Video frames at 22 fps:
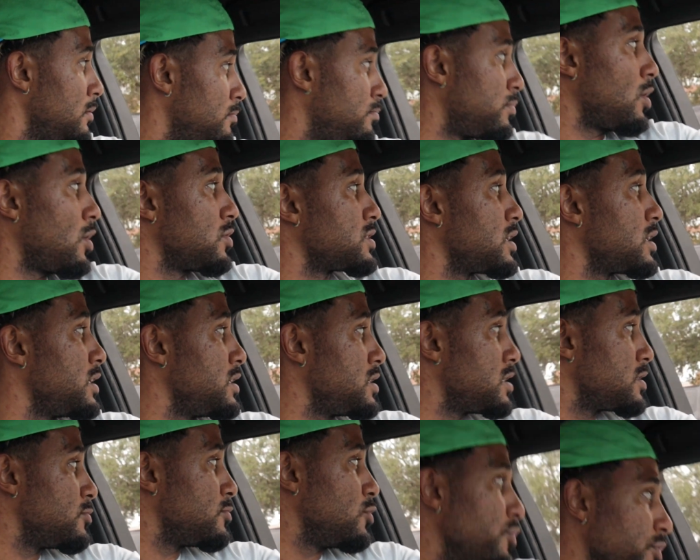bro said he
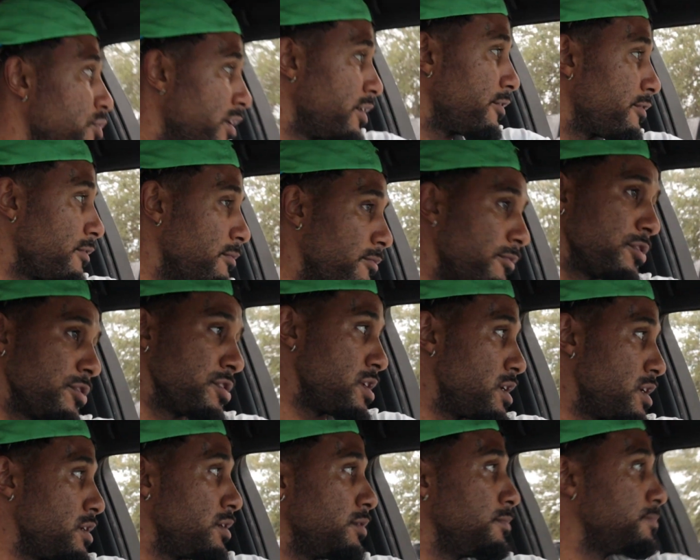just moved here from
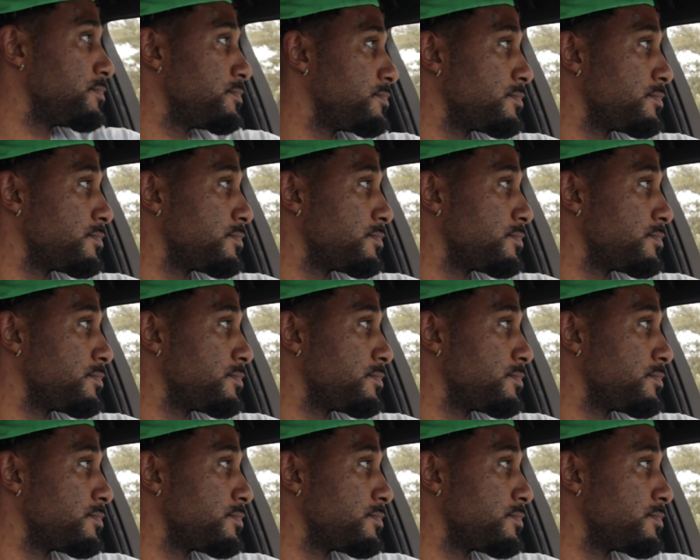Virginia.